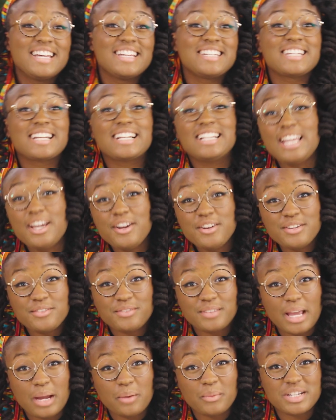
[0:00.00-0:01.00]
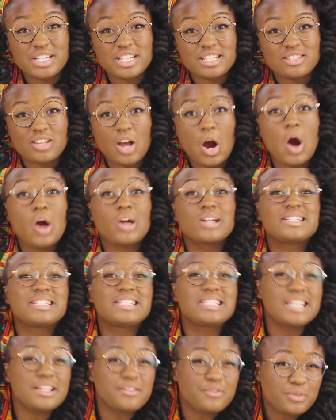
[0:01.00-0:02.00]
Declarative languages are
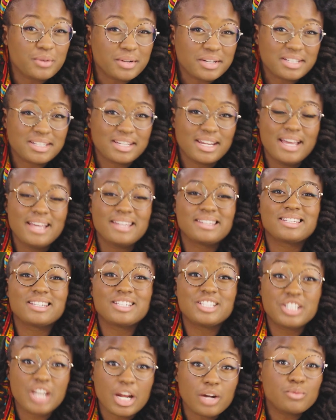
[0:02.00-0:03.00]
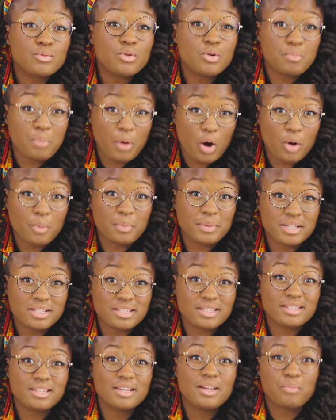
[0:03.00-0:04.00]
different to general
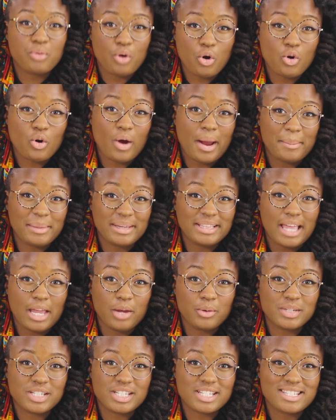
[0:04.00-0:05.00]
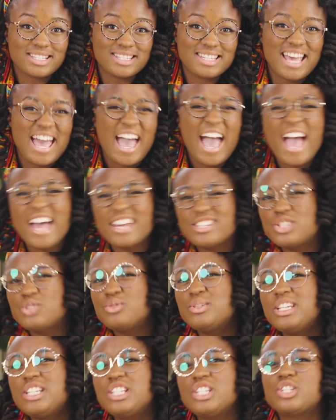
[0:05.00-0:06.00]
purpose programming languages, as you
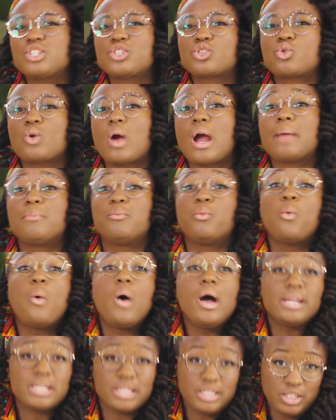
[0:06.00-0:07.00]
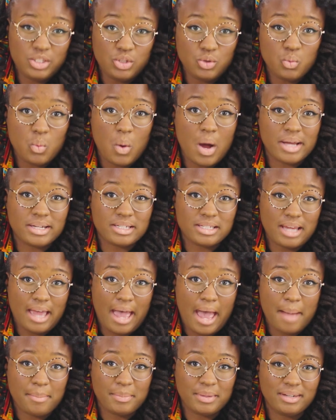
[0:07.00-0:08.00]
need to describe what you want to
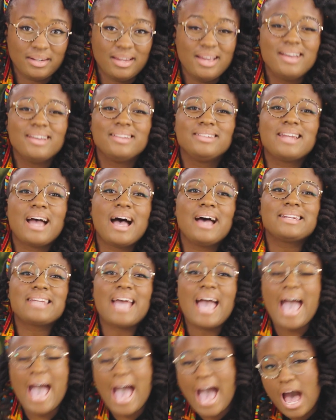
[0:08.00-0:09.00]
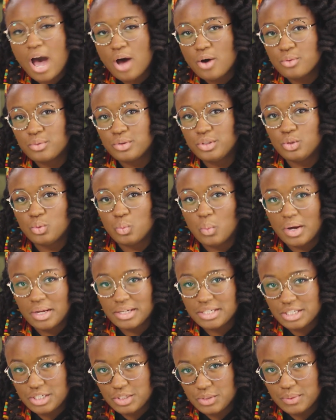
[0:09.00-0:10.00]
happen, not how you want
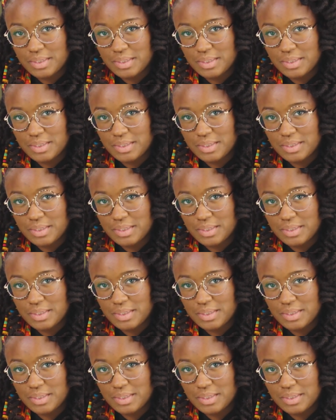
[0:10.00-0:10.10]
to do